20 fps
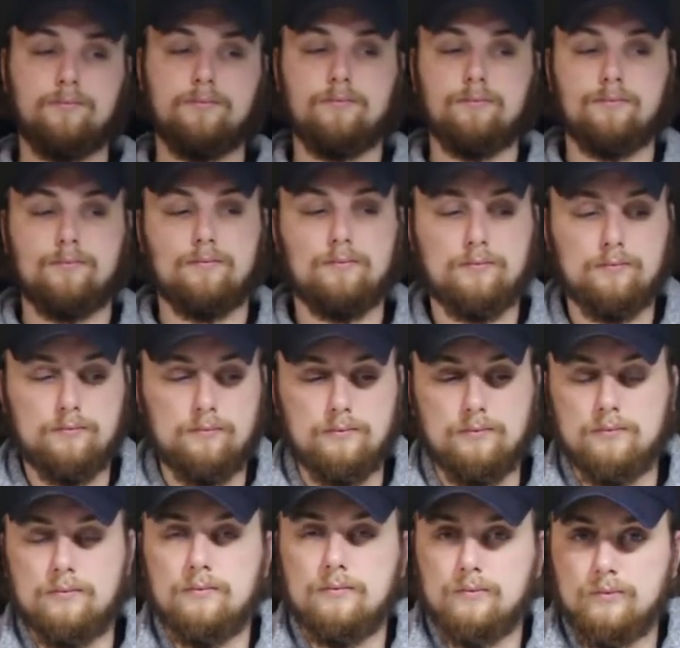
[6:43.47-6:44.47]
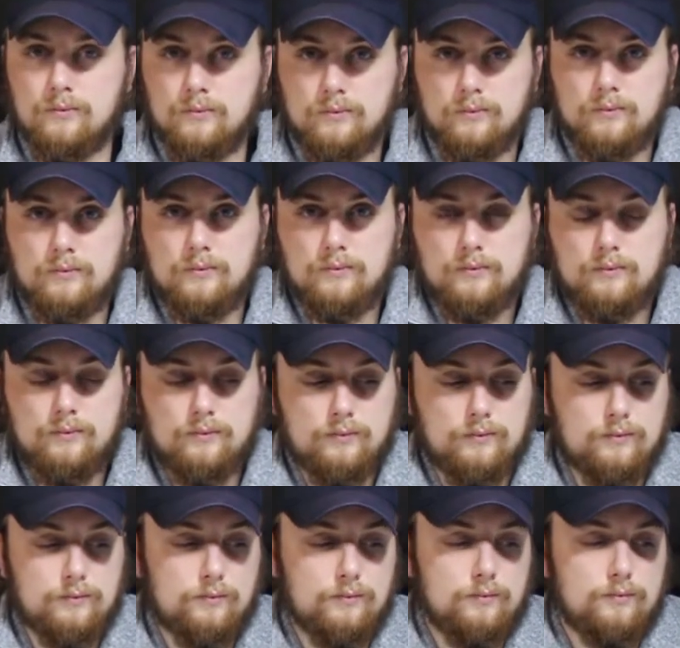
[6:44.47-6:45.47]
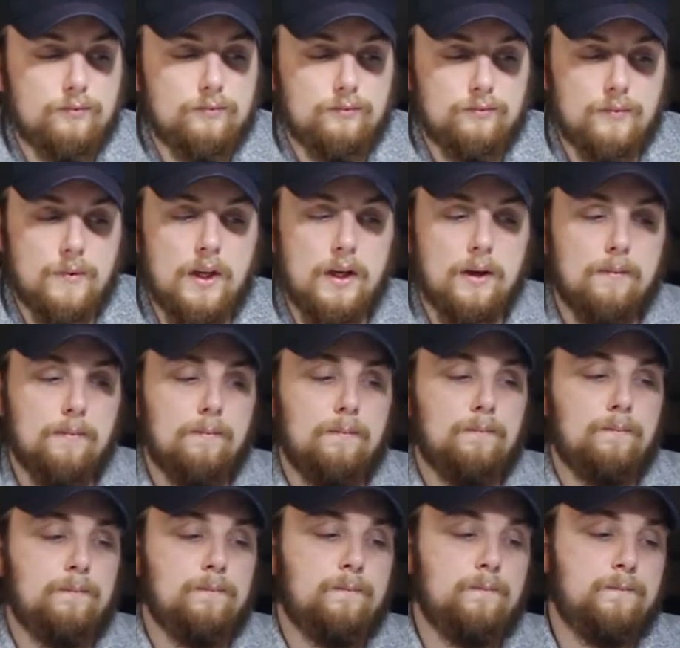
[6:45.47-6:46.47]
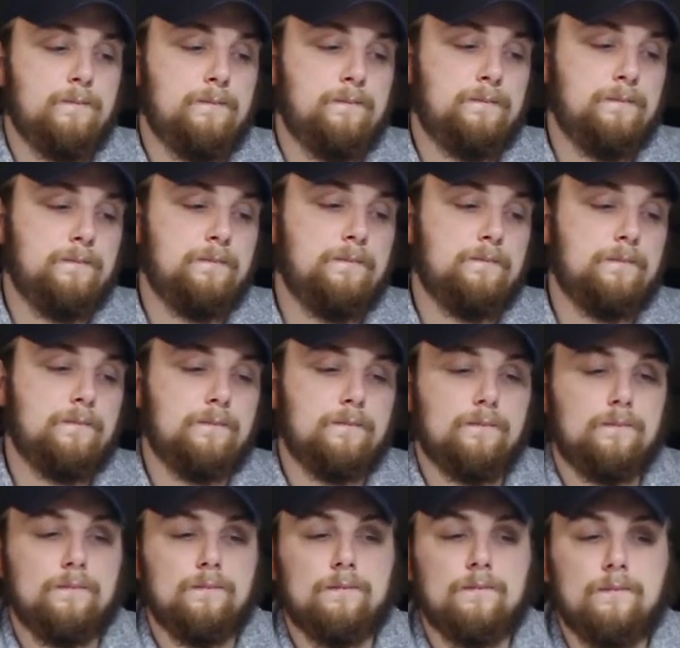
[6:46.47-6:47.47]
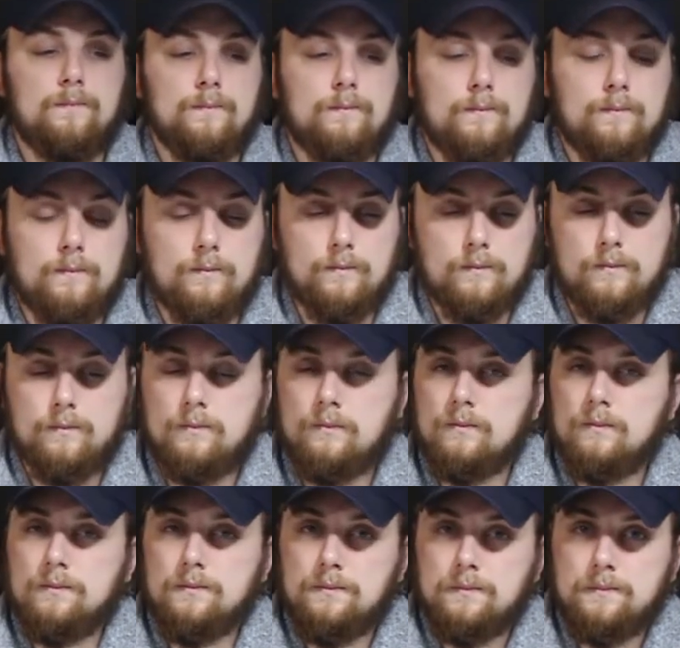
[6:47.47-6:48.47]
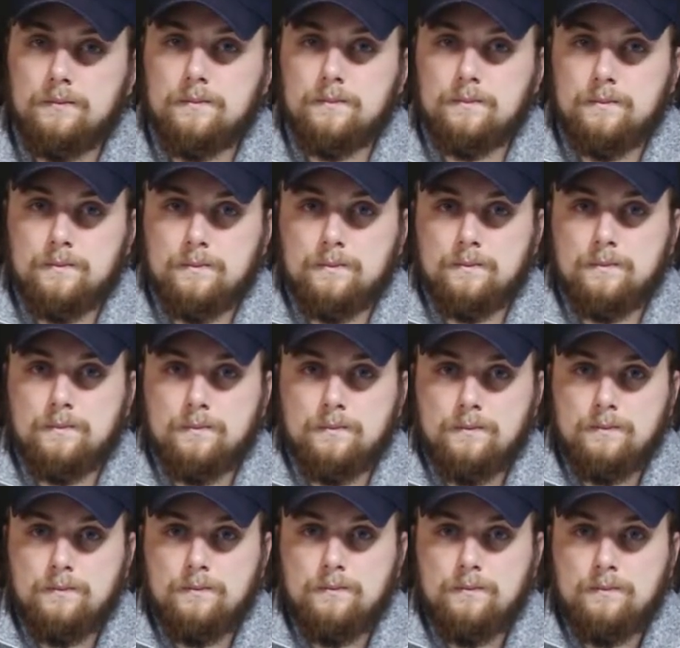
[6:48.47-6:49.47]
The person shown says nothing.